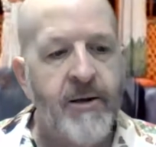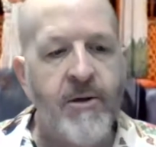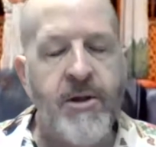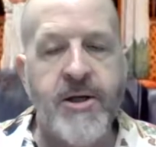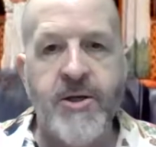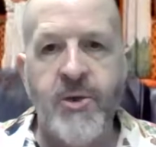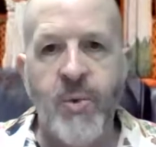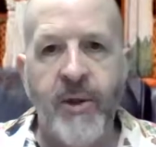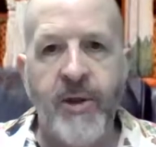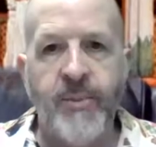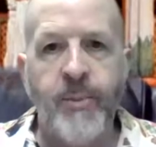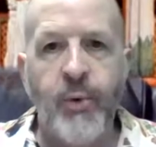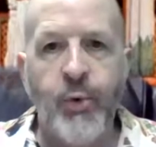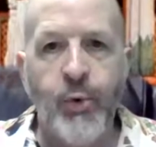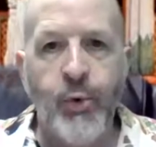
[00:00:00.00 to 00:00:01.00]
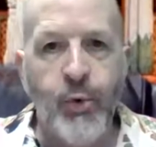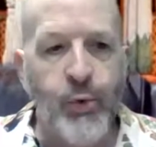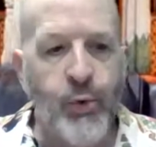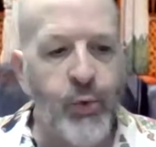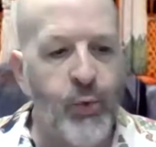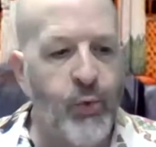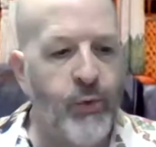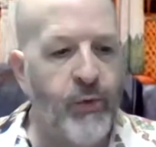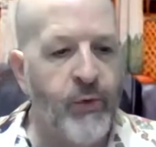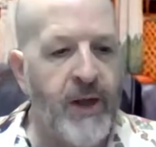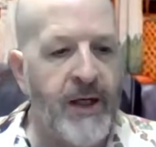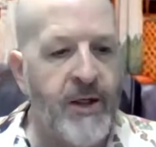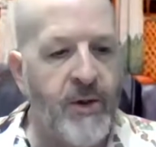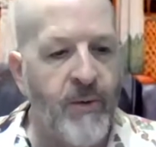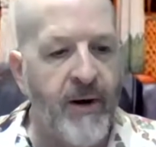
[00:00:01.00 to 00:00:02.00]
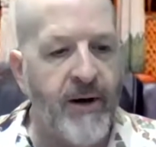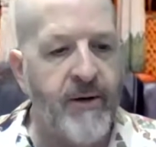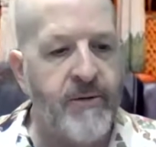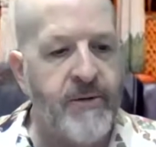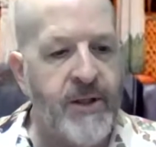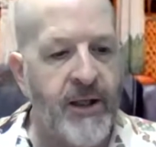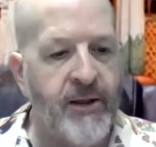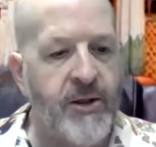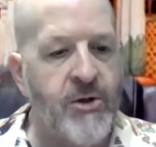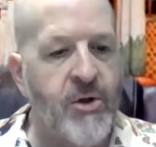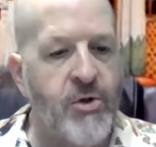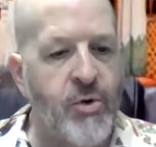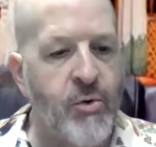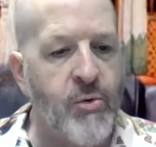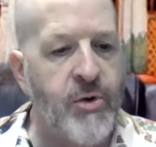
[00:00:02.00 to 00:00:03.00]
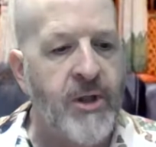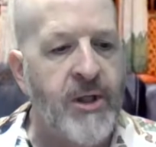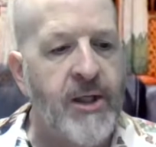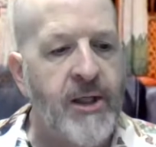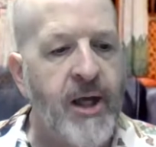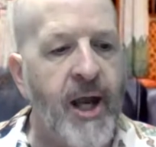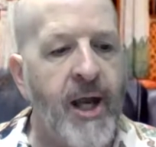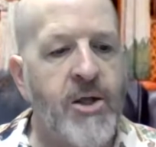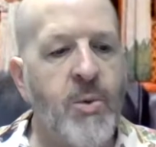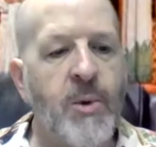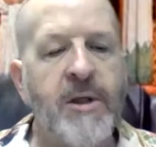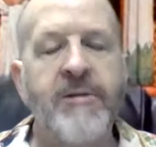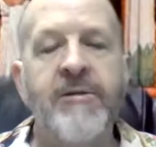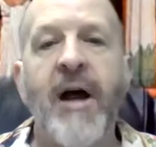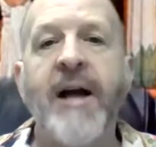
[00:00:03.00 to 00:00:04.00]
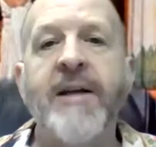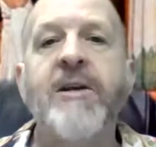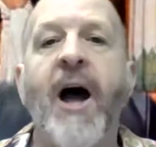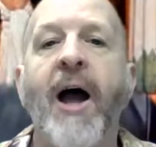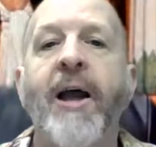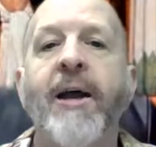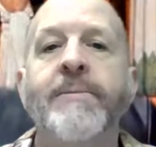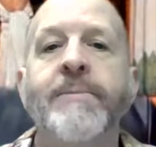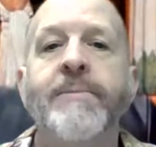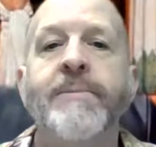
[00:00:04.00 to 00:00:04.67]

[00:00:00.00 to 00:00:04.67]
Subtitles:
This will prove that you are telling the truth, and you will not die."